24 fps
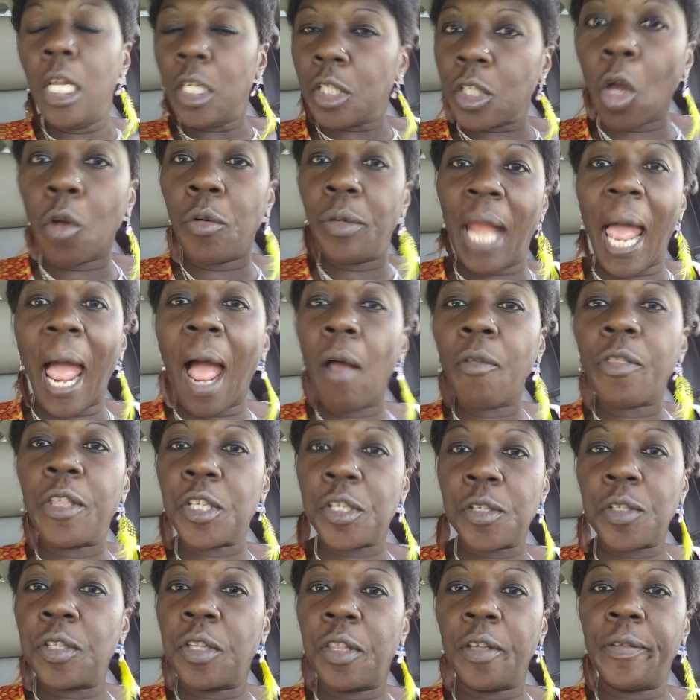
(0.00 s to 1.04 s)
So now
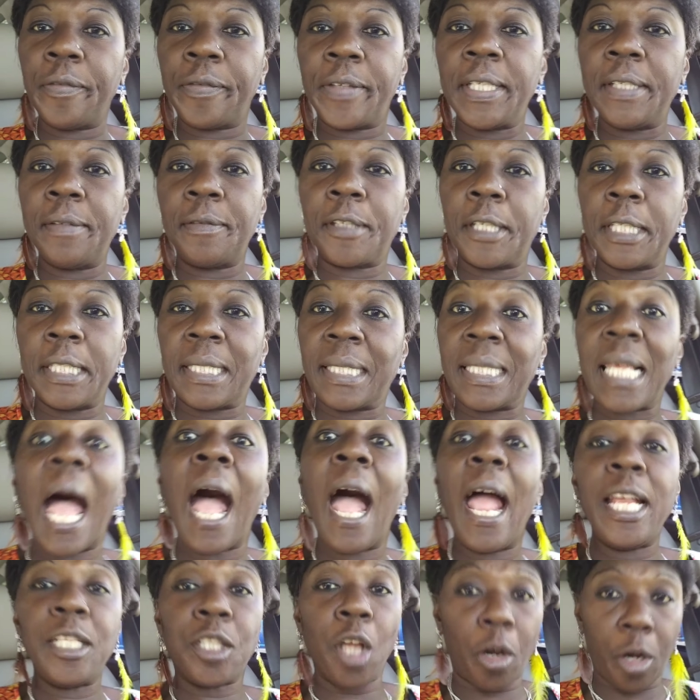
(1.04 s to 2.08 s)
the, the, the, the
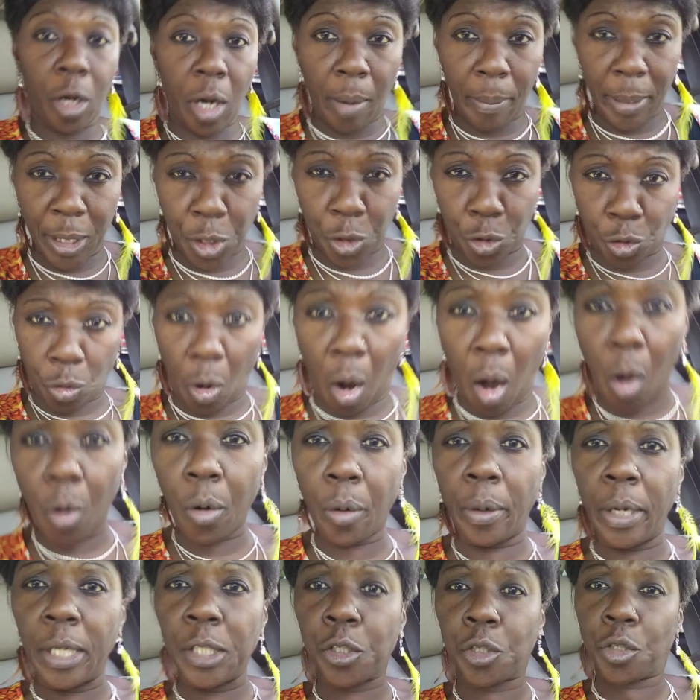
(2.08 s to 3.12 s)
signs are coming
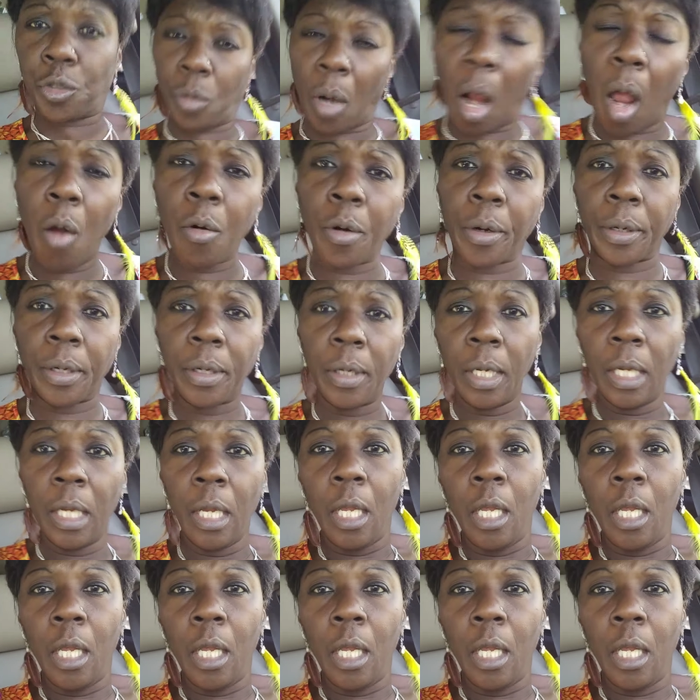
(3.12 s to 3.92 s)
stronger and stronger.